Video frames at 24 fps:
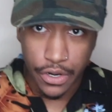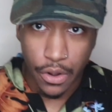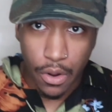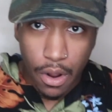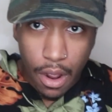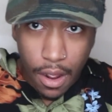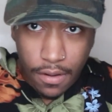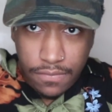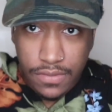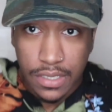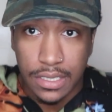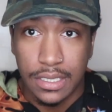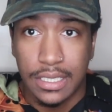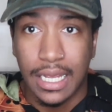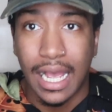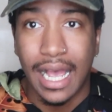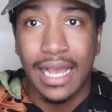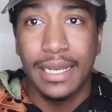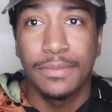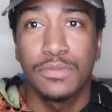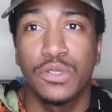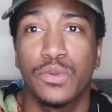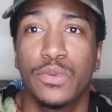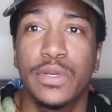know,
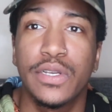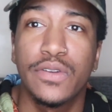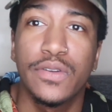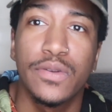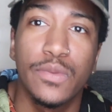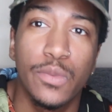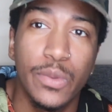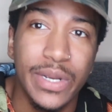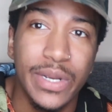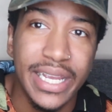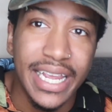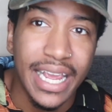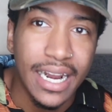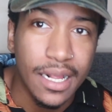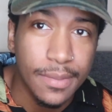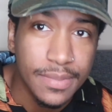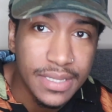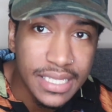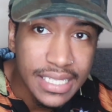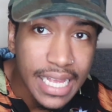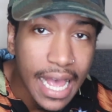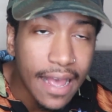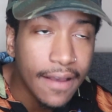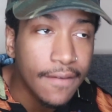oftentimes we get
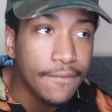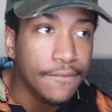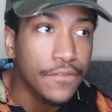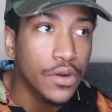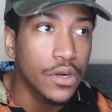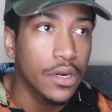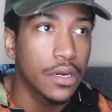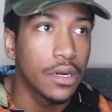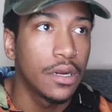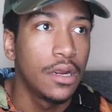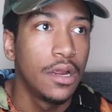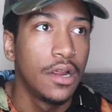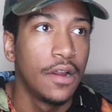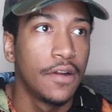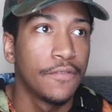upset for